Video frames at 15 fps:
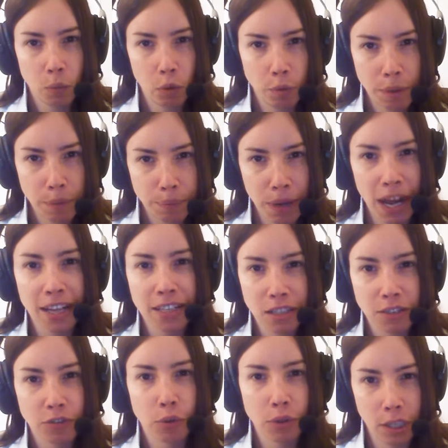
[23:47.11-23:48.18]
will be
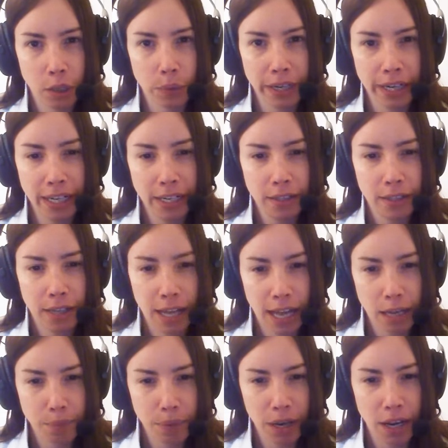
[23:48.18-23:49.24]
positive for liquidity
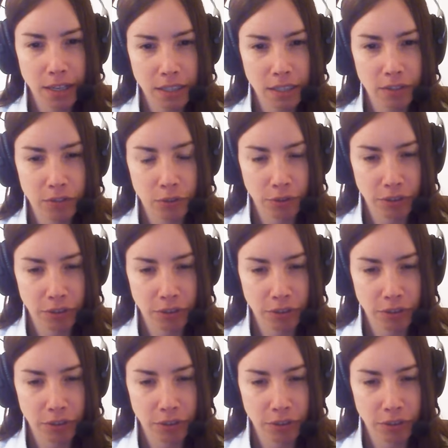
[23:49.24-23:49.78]
and positive